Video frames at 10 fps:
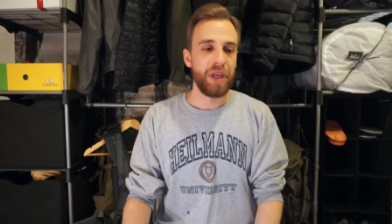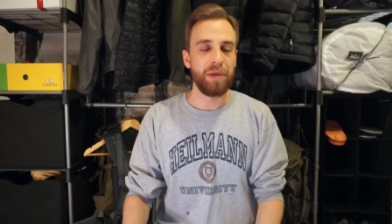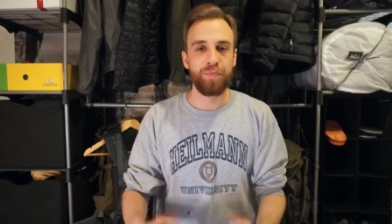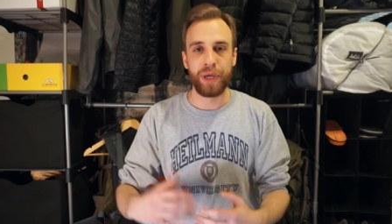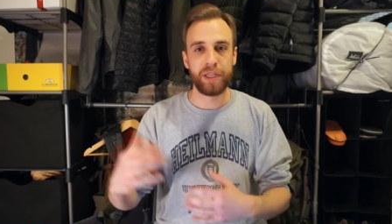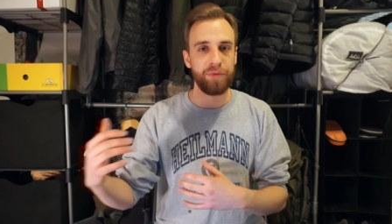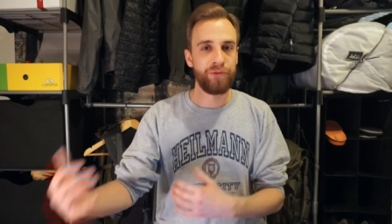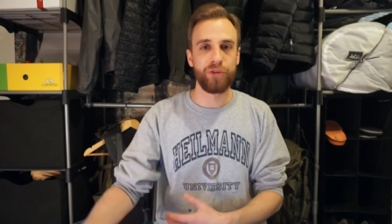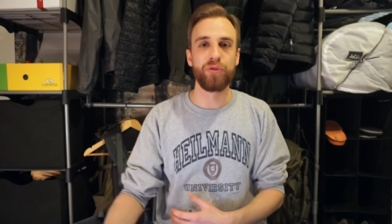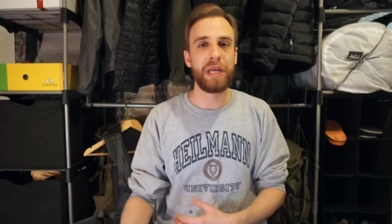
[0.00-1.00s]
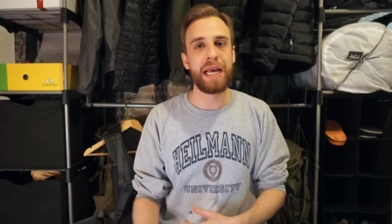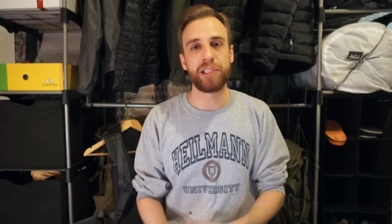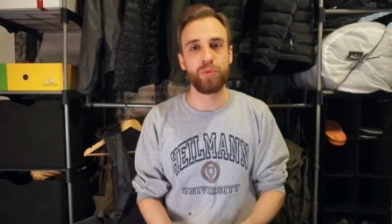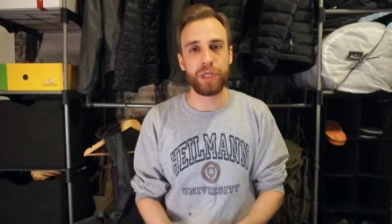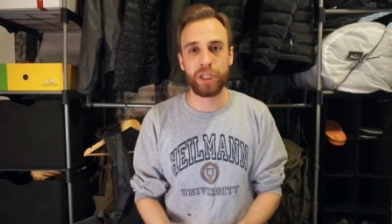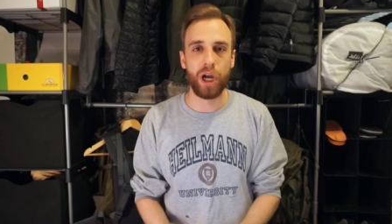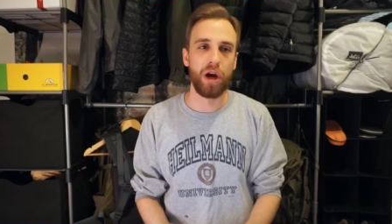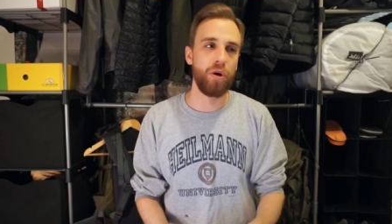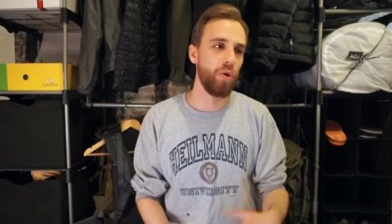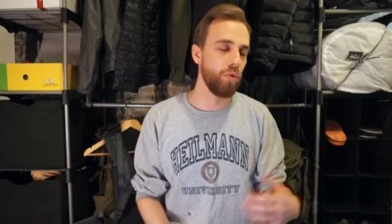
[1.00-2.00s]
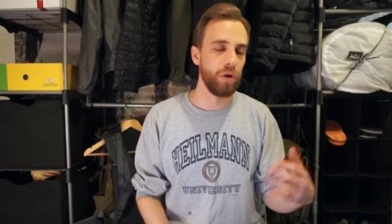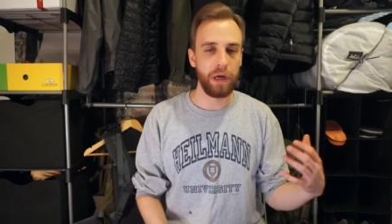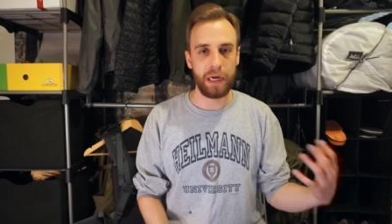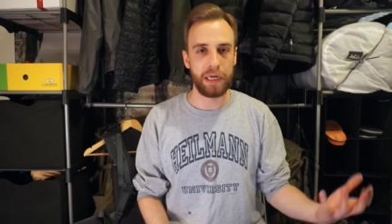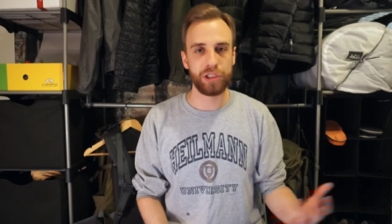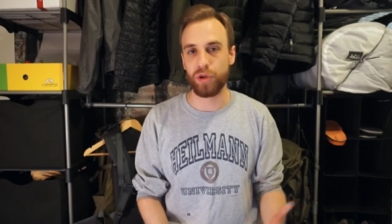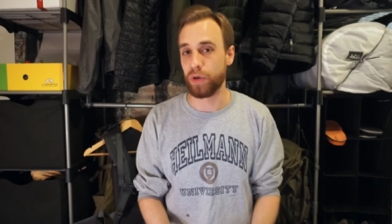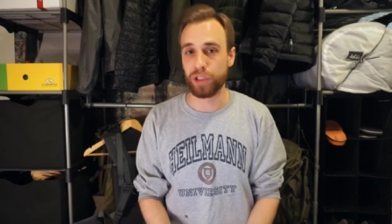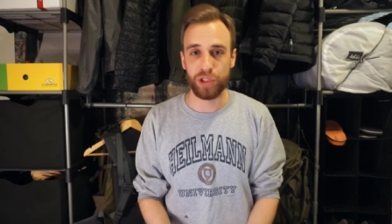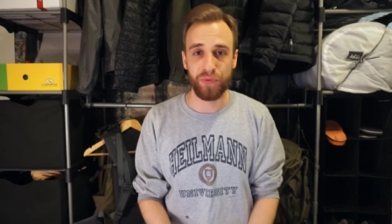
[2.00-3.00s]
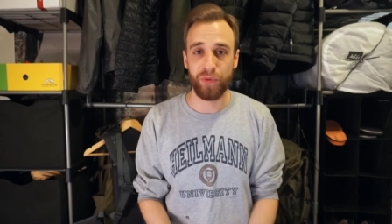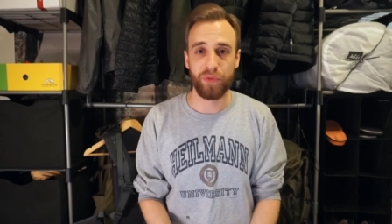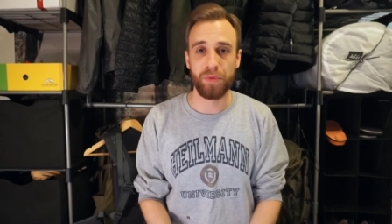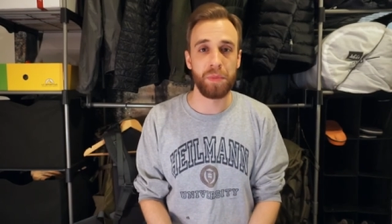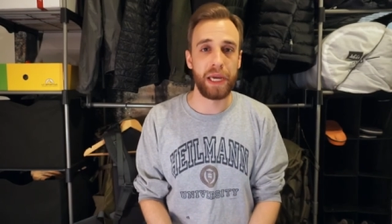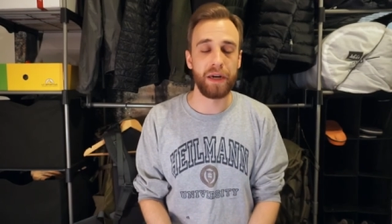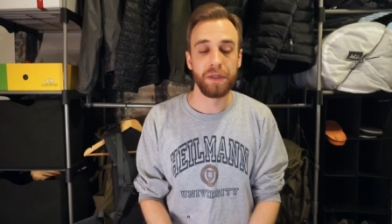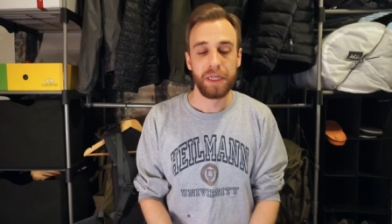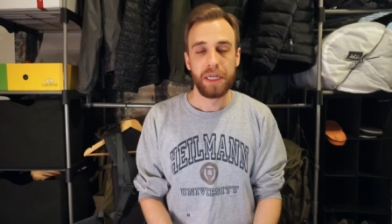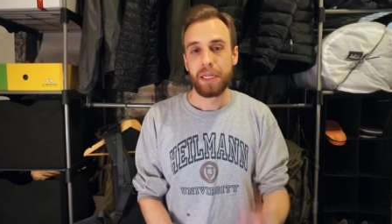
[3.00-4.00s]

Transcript: and pick up food as we go, uh, so on and so forth from there.